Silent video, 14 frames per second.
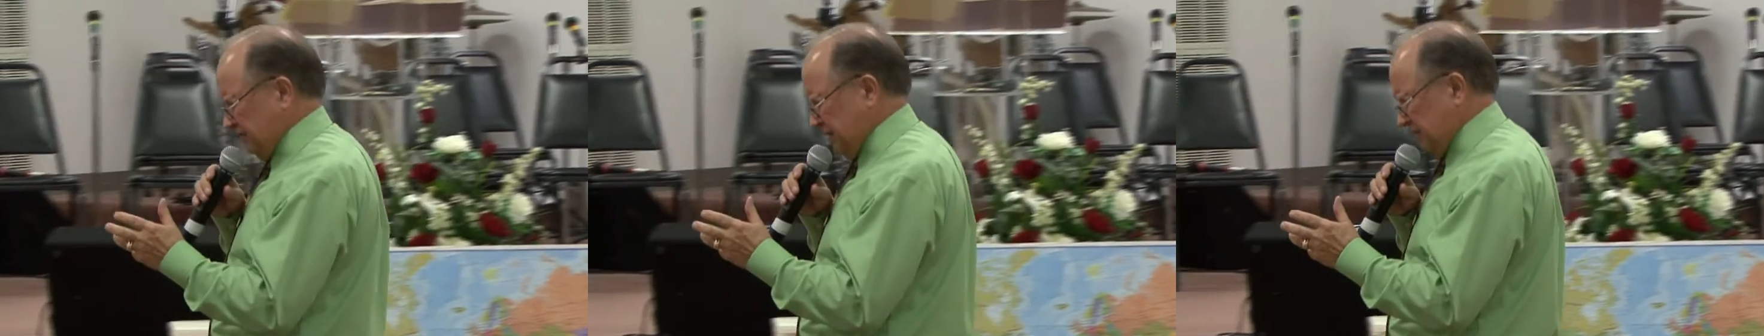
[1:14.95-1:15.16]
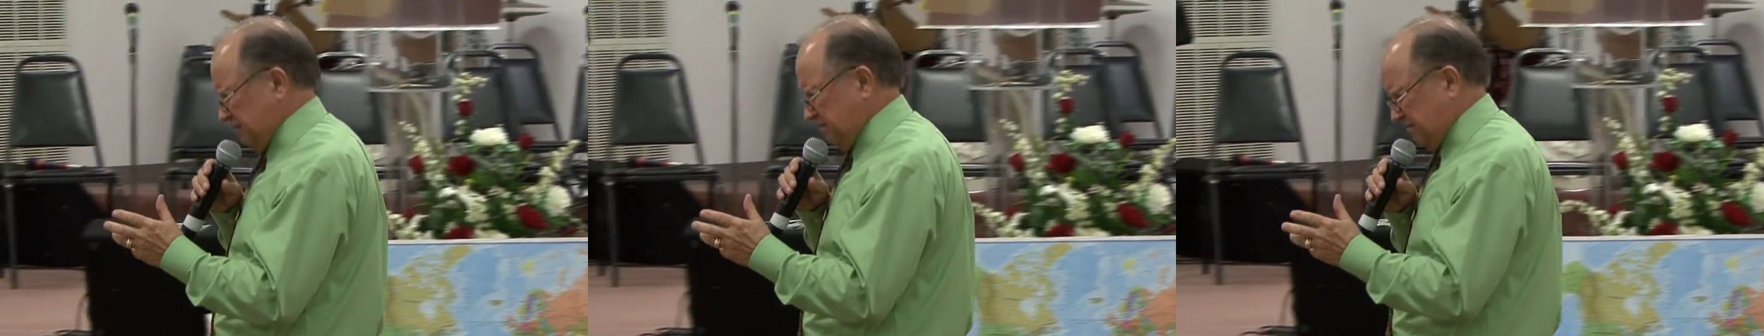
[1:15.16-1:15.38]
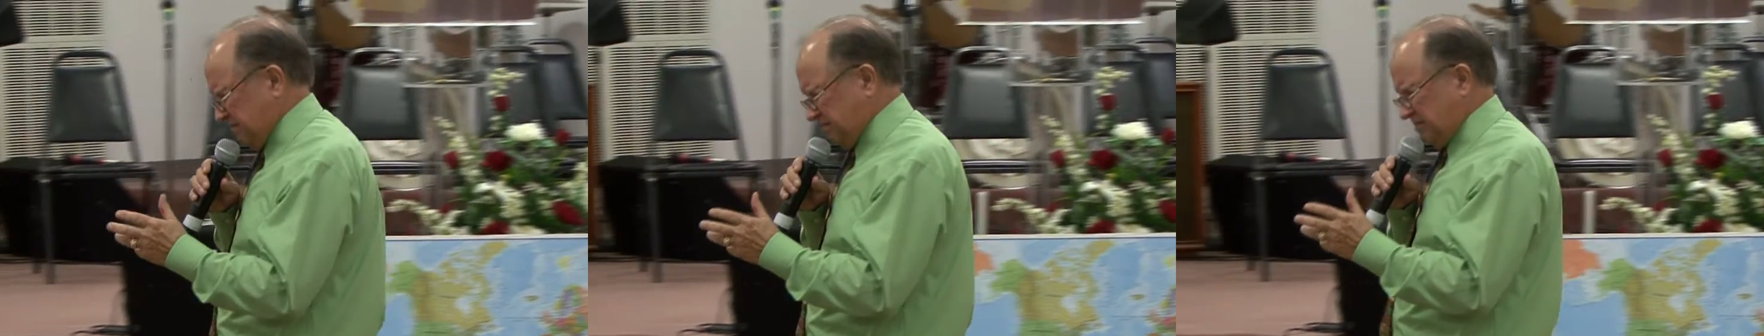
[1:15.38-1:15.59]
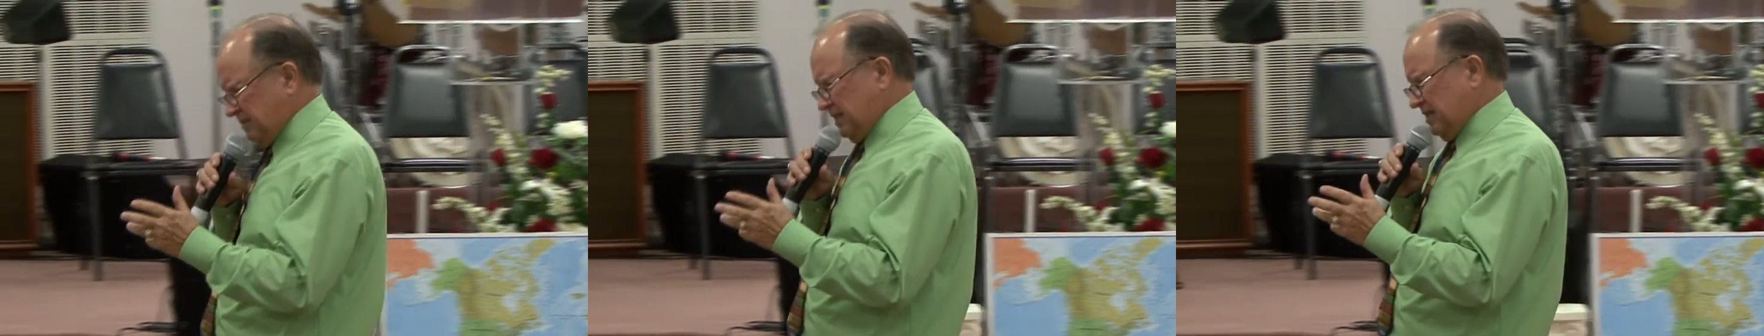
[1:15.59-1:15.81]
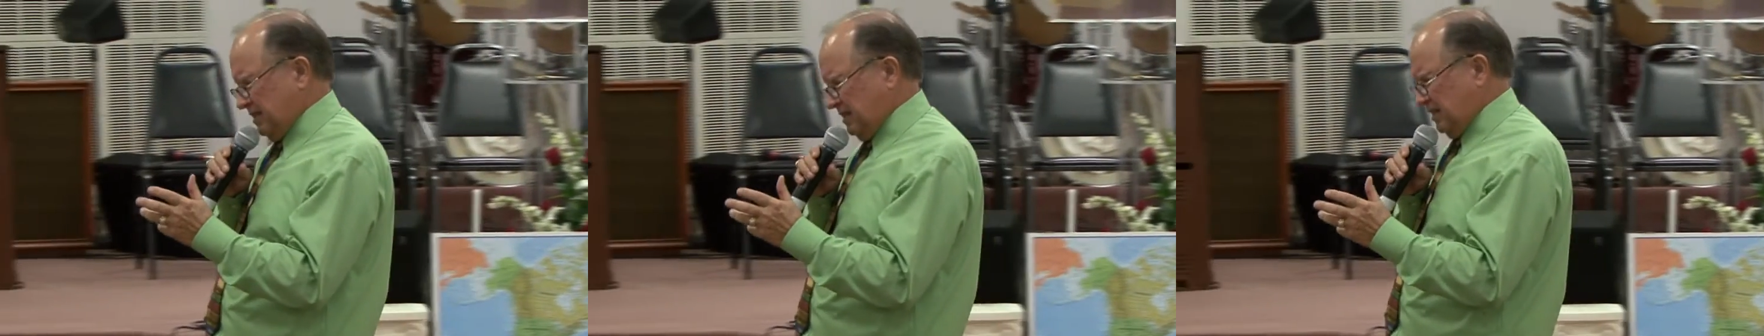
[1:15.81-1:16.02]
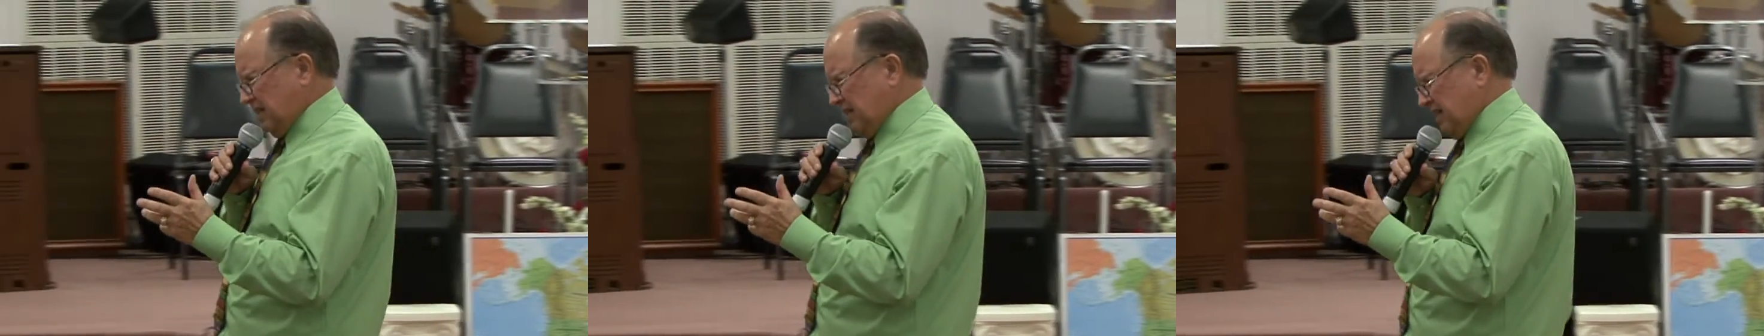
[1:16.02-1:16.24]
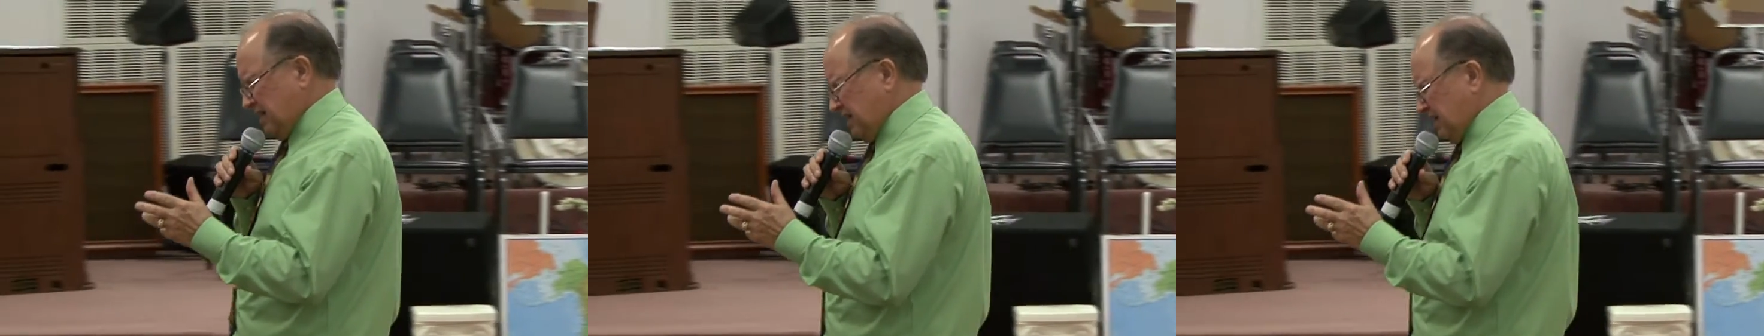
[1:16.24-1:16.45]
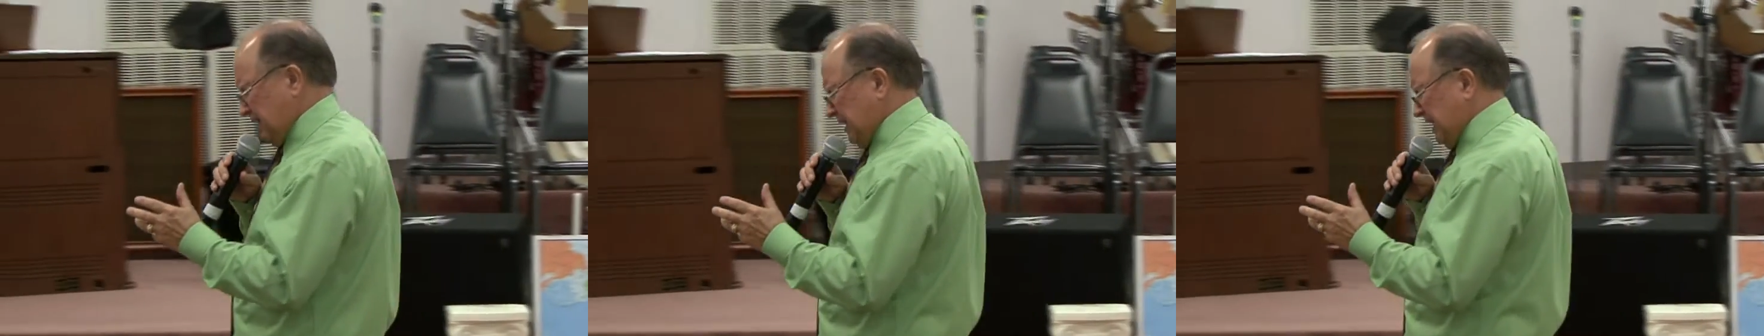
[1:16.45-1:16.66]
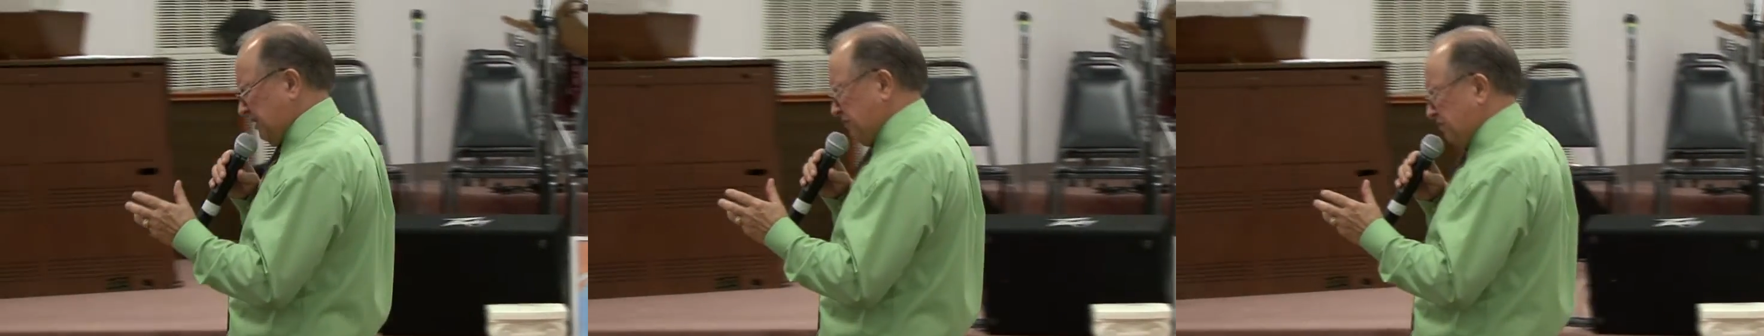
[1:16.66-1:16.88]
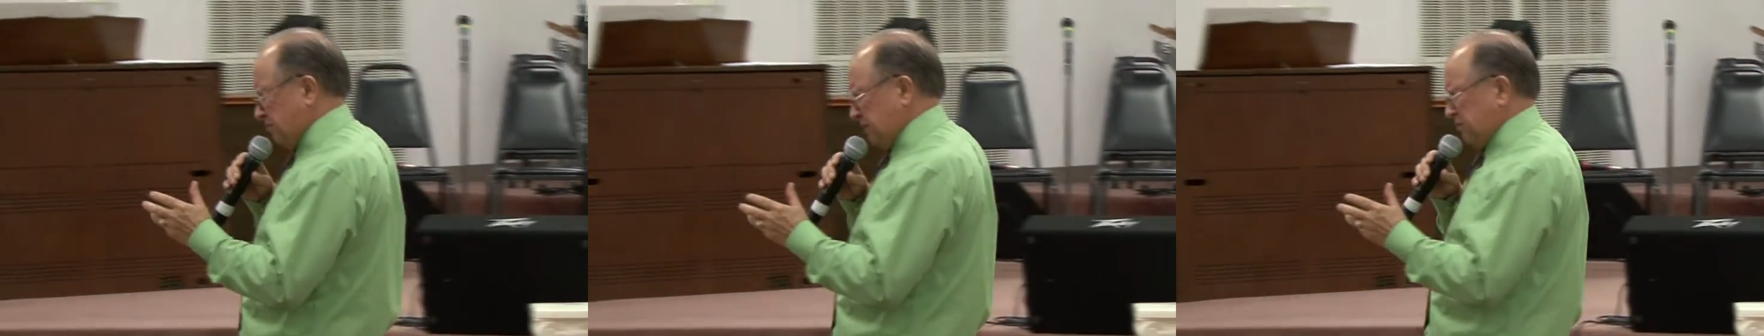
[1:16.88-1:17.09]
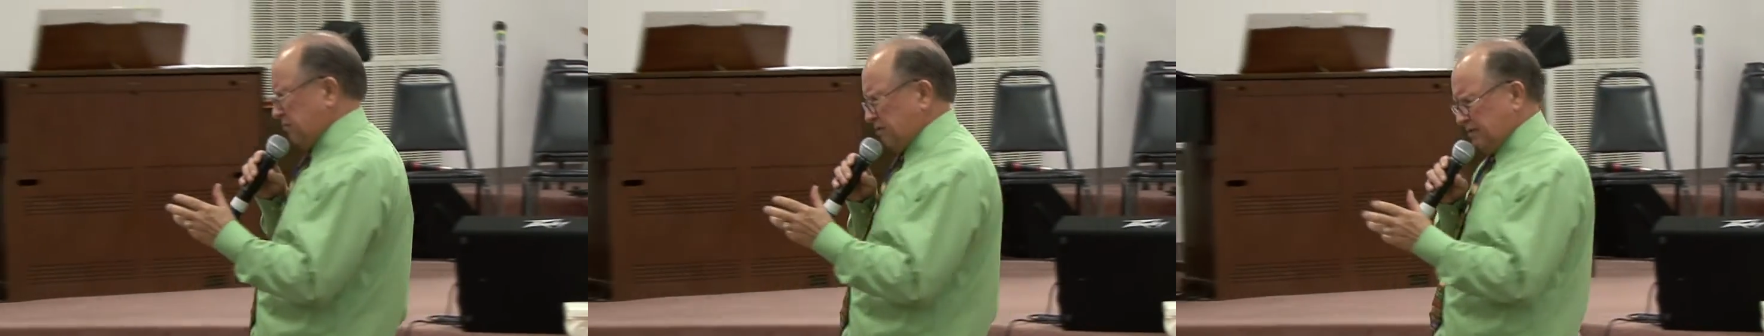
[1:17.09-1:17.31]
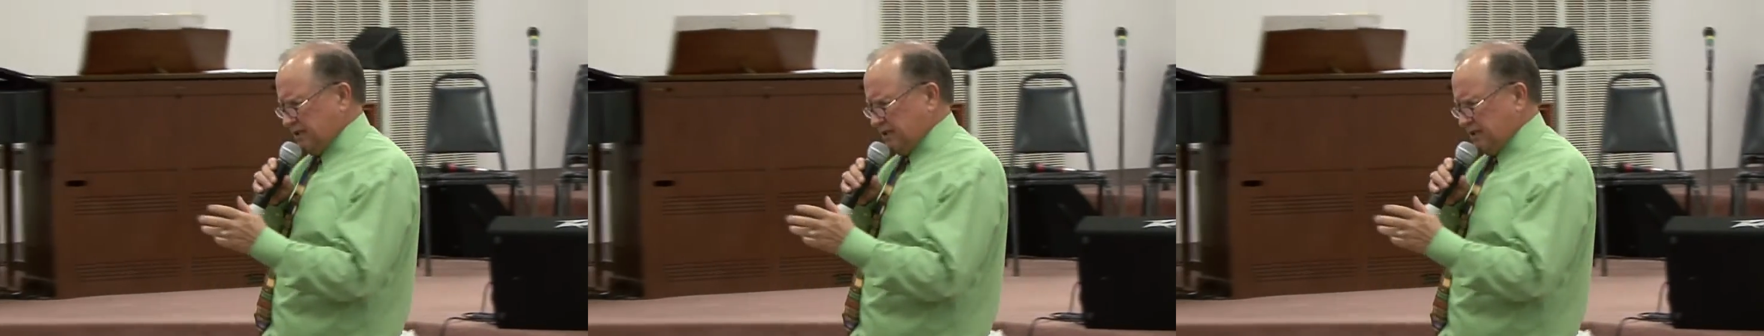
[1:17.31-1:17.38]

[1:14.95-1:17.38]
it. I remember it.